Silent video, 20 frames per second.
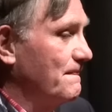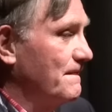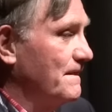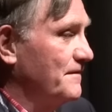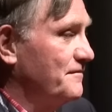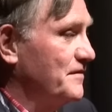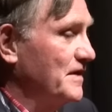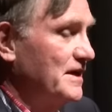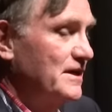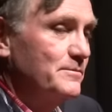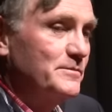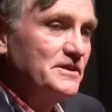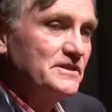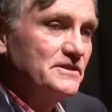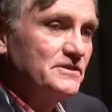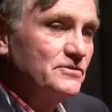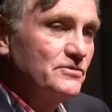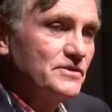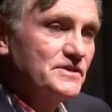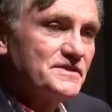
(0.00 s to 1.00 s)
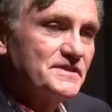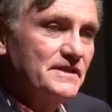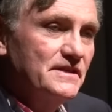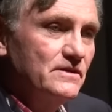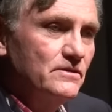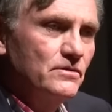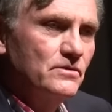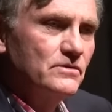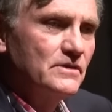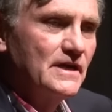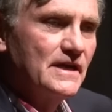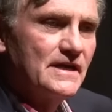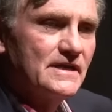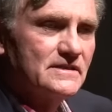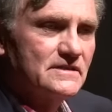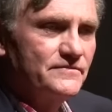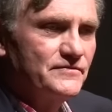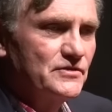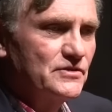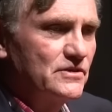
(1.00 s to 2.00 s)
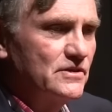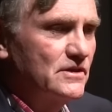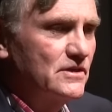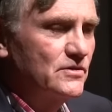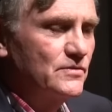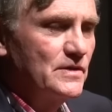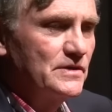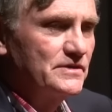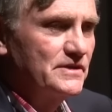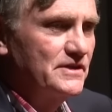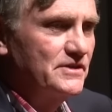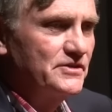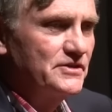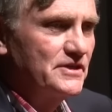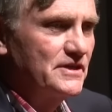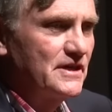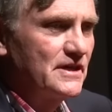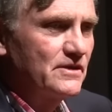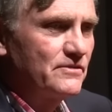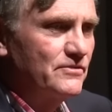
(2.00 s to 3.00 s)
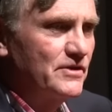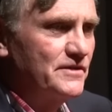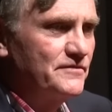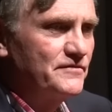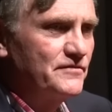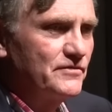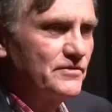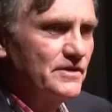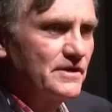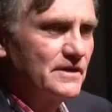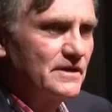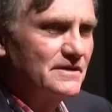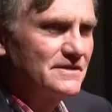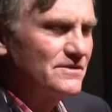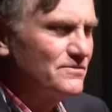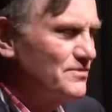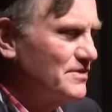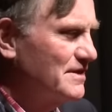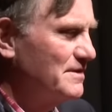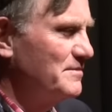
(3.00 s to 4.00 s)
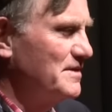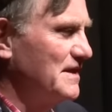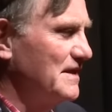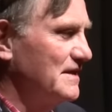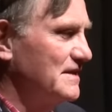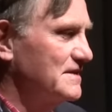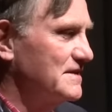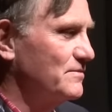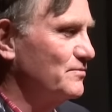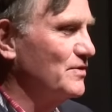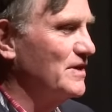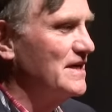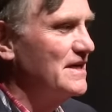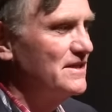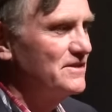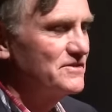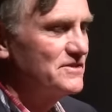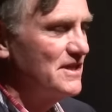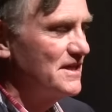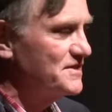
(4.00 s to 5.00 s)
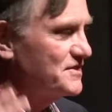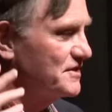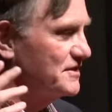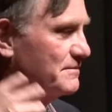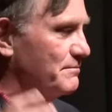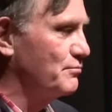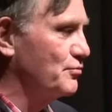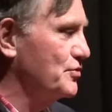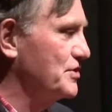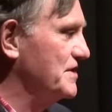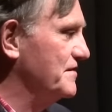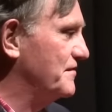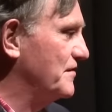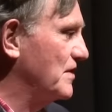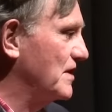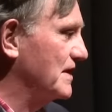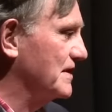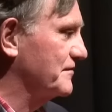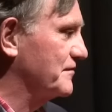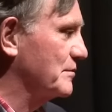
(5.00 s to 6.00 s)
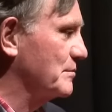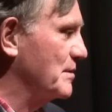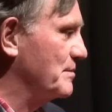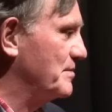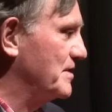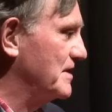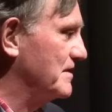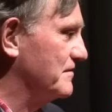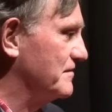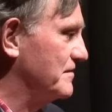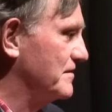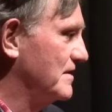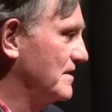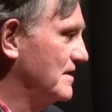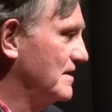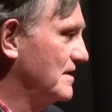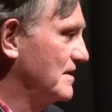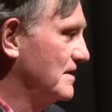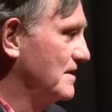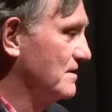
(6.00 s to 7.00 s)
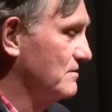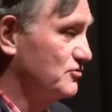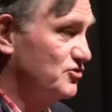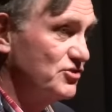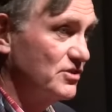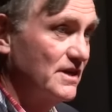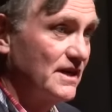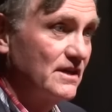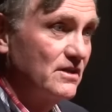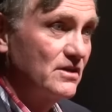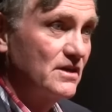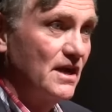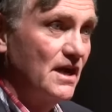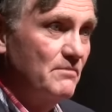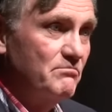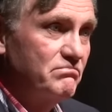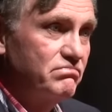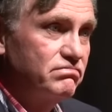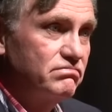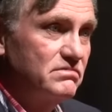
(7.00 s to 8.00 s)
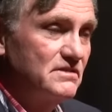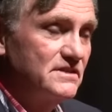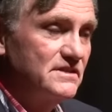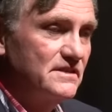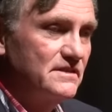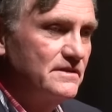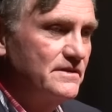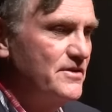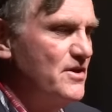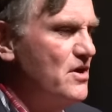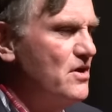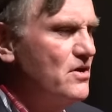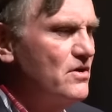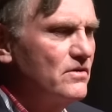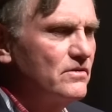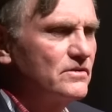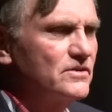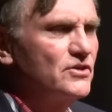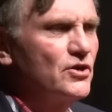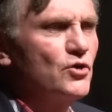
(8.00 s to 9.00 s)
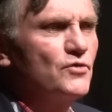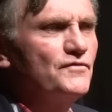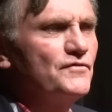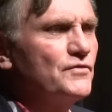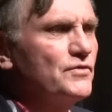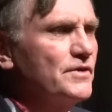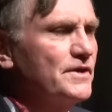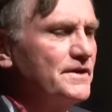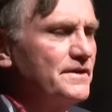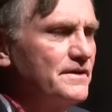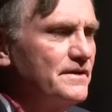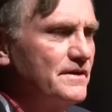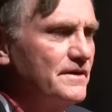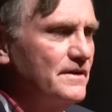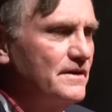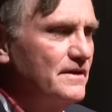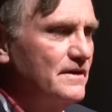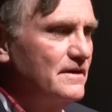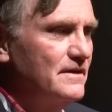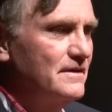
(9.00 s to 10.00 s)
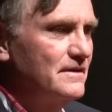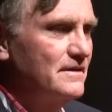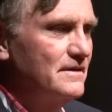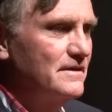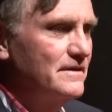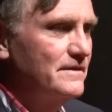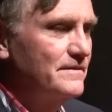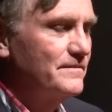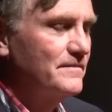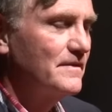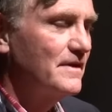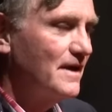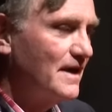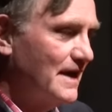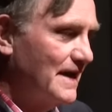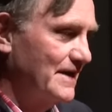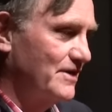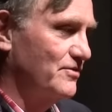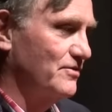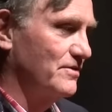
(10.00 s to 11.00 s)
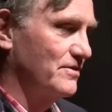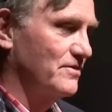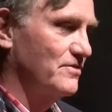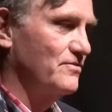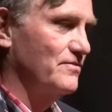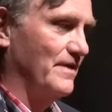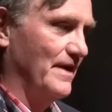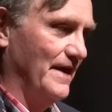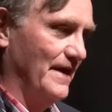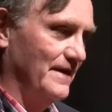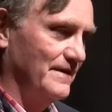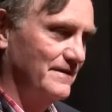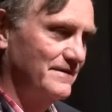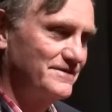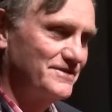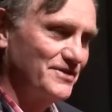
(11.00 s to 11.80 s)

the fireman at the door said, oh guys, if you're gonna go out here, you gotta run for it. I said, what do you mean? He said, well, there's lots of debris falling from above. Should I look up? He said, no, go for it. I couldn't do that,